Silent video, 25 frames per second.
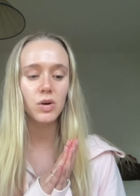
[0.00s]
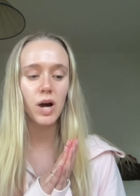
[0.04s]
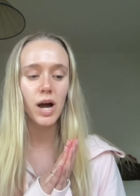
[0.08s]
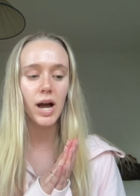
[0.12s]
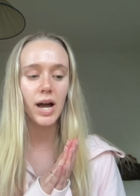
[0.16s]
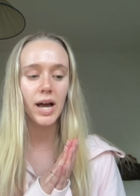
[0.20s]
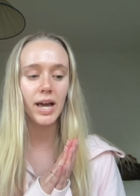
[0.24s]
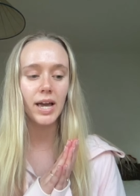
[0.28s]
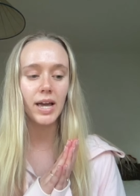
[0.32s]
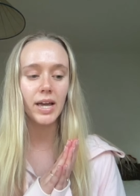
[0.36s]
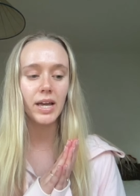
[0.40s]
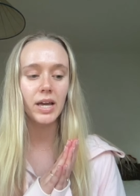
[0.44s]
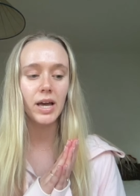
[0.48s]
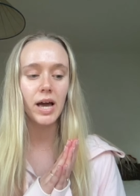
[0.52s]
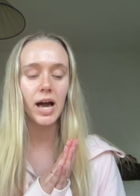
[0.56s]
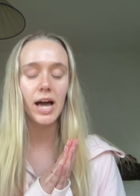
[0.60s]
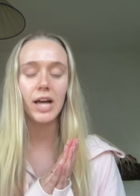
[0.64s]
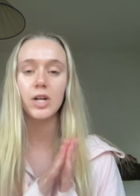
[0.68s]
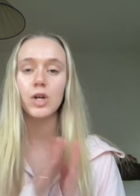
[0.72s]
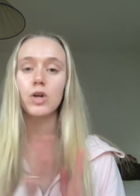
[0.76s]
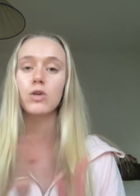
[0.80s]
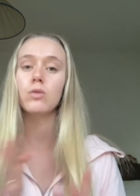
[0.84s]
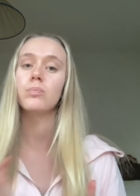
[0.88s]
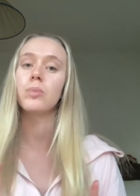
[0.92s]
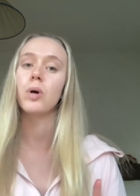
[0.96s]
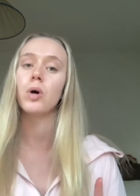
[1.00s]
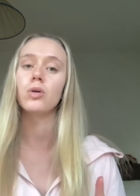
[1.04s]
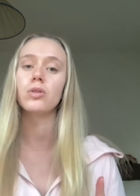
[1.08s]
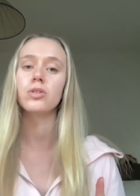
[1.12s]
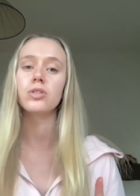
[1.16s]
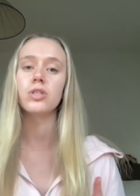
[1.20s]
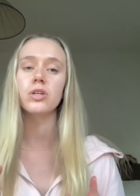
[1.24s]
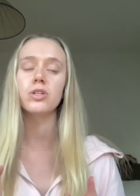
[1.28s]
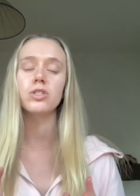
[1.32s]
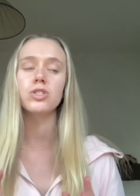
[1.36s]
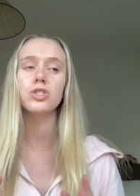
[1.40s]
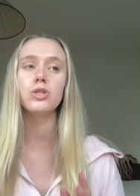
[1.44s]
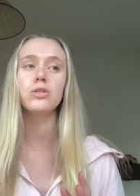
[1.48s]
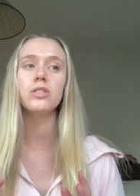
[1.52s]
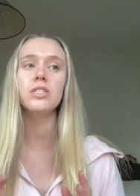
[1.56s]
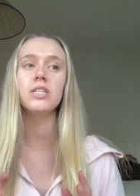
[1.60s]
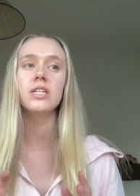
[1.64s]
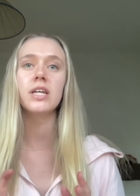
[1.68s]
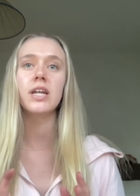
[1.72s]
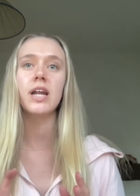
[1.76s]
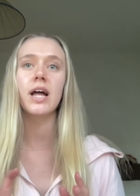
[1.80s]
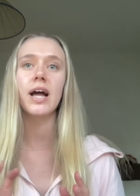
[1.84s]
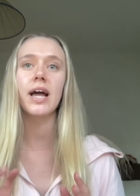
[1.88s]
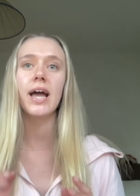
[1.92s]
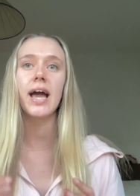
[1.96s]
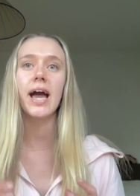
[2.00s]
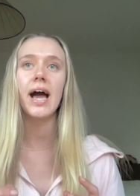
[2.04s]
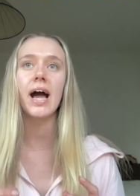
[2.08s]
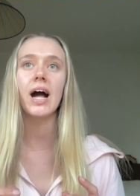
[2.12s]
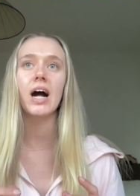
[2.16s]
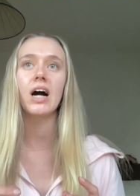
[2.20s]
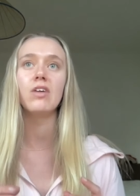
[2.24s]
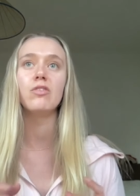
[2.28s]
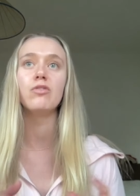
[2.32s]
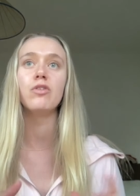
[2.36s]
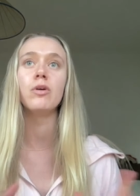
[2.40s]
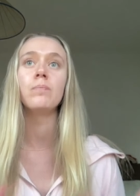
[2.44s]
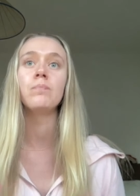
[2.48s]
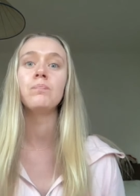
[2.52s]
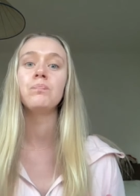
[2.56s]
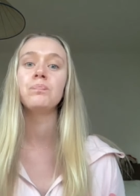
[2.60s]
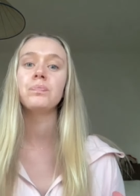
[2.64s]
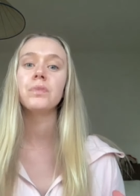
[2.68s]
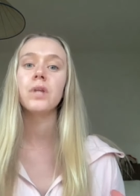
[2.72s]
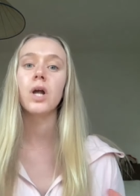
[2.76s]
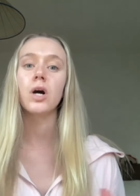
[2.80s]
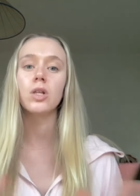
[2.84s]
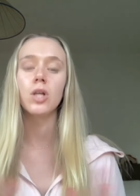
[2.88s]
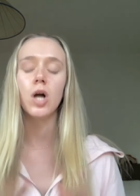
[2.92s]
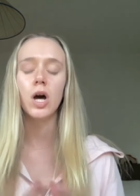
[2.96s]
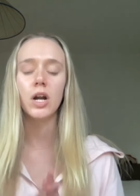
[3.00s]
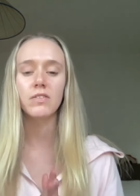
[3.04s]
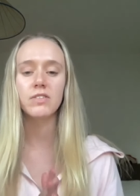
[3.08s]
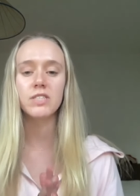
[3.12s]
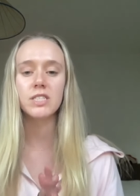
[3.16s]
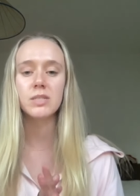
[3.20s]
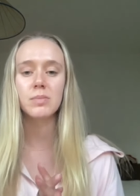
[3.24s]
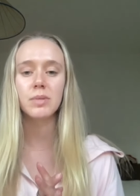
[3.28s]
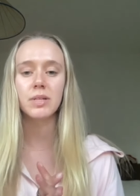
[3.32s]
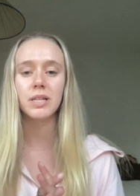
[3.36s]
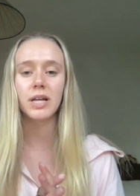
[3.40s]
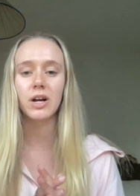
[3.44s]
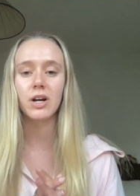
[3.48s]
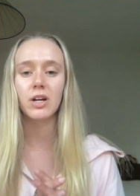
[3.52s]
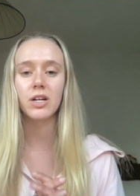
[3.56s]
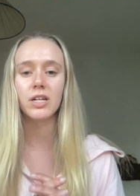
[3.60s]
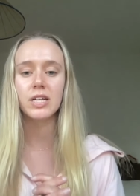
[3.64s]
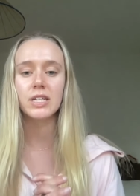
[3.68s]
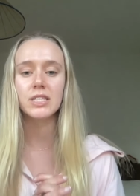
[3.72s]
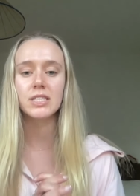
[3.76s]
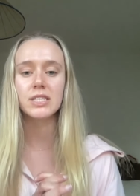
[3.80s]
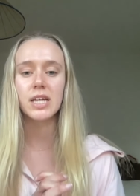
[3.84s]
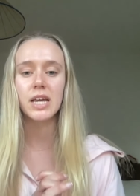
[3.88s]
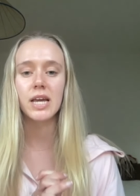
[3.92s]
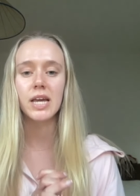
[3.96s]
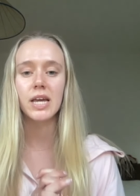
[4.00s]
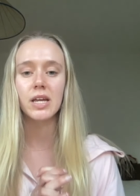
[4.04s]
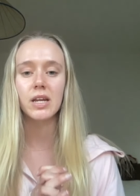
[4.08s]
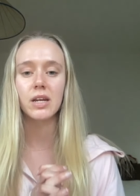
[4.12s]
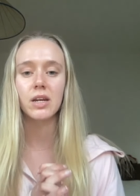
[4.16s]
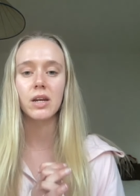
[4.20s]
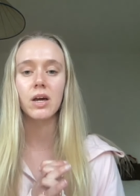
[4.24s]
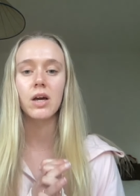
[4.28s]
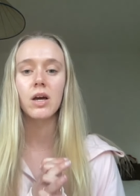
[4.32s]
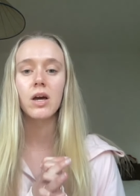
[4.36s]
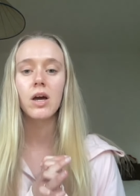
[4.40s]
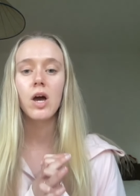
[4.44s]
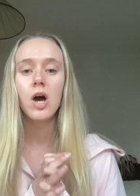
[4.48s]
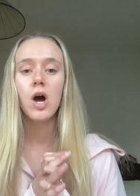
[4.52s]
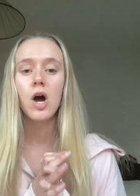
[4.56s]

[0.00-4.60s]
I, I know both Susan and I have a lot of similarities in